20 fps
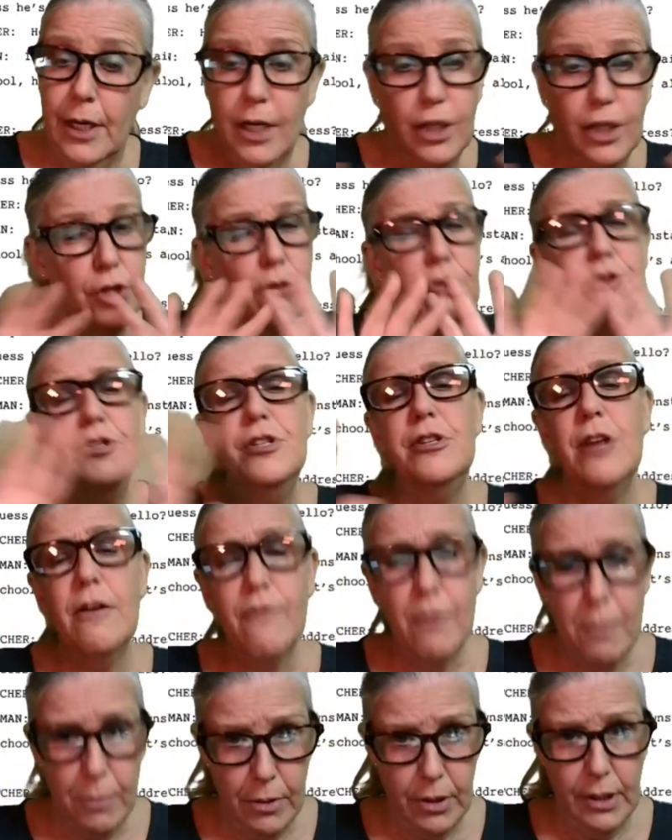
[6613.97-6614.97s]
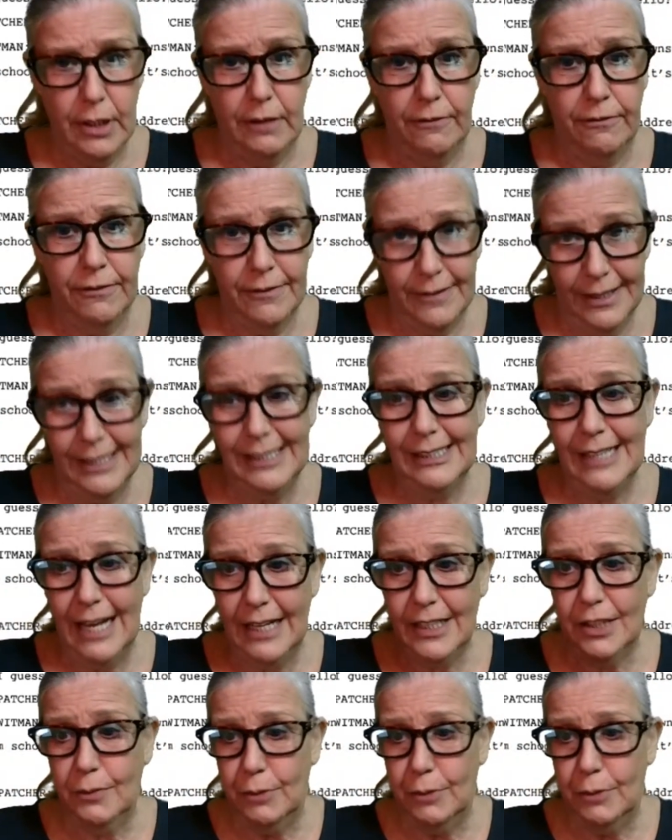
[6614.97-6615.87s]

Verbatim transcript: So never believe exactly